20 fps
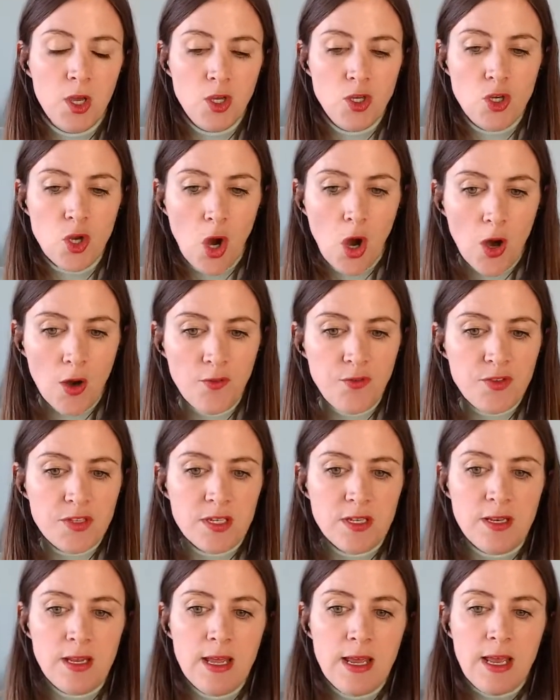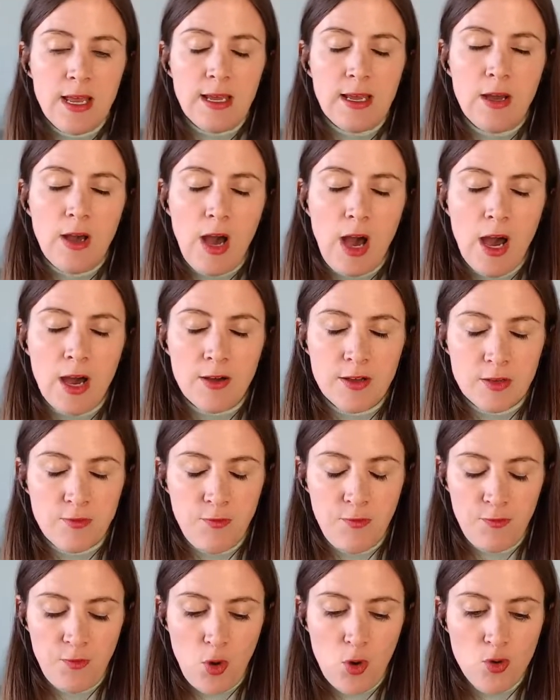You often are
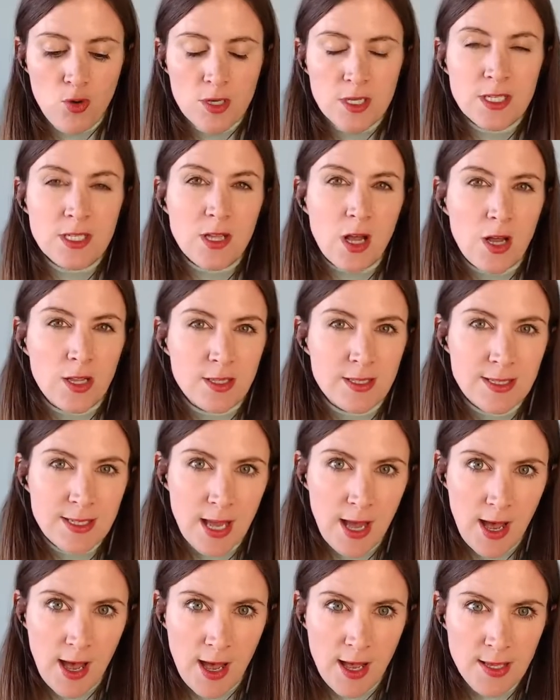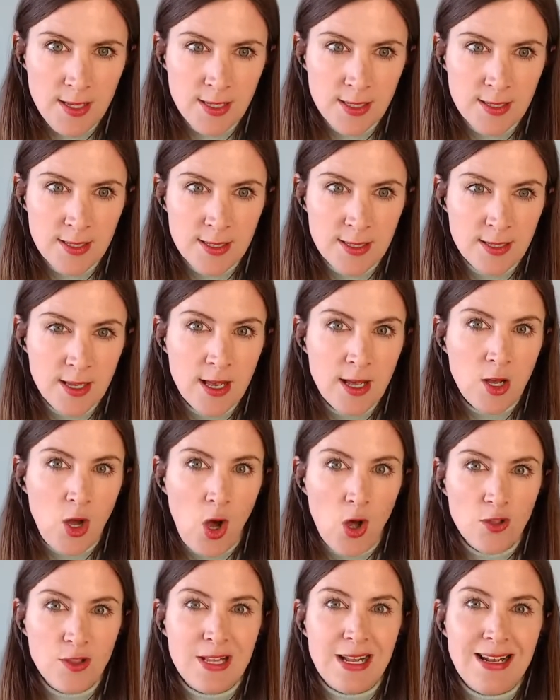focused on tasks,
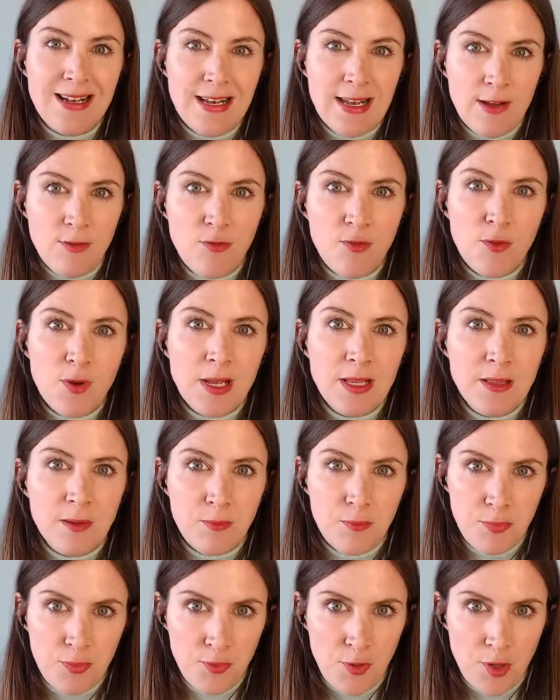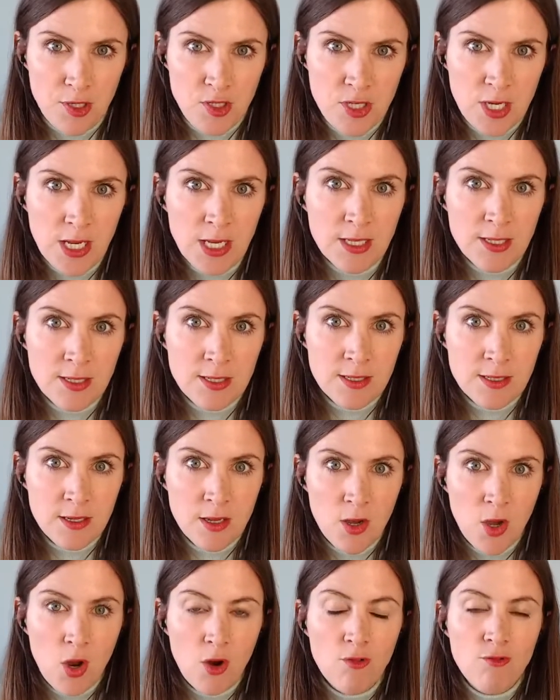on delivering the projects,
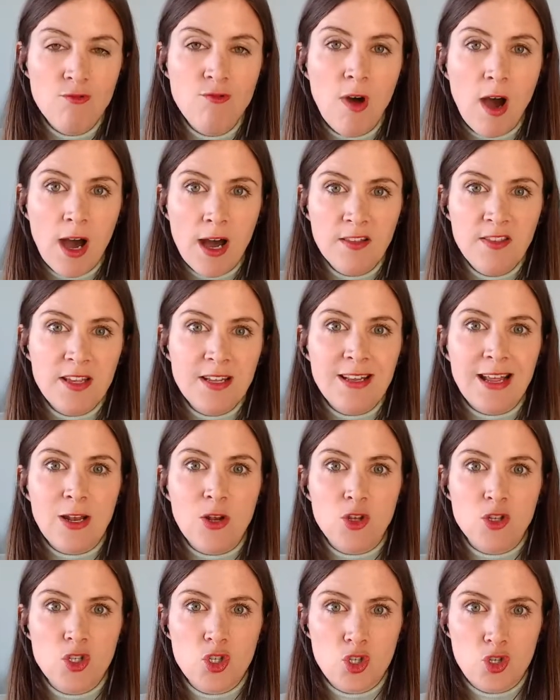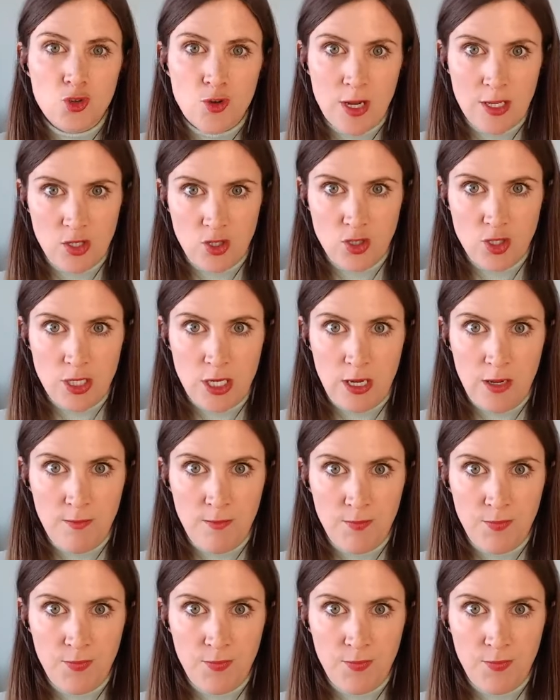rather than on strategy.